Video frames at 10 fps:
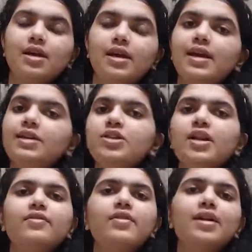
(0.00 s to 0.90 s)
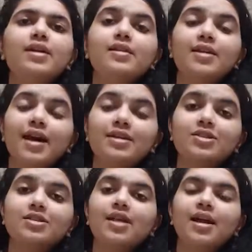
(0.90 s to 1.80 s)
Each and every
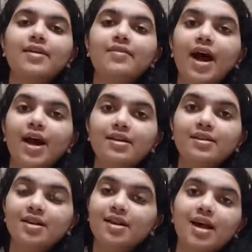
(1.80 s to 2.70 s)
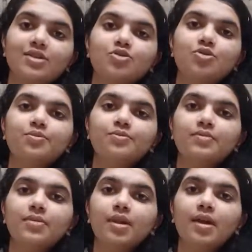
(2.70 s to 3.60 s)
interaction that I've had in the classroom
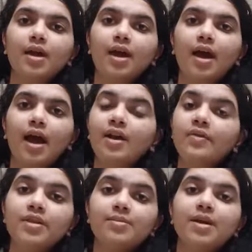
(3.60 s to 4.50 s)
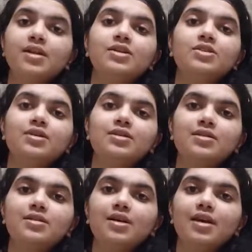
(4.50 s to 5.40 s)
and with my
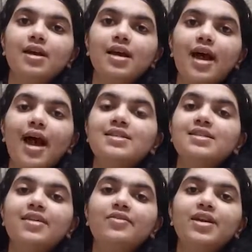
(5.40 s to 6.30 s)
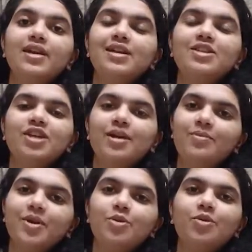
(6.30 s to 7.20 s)
teachers has definitely shaped
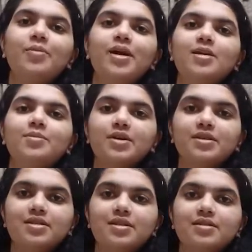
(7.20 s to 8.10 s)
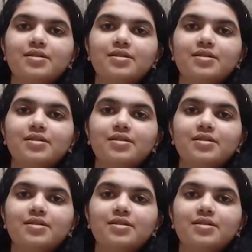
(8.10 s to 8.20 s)
me into a better person.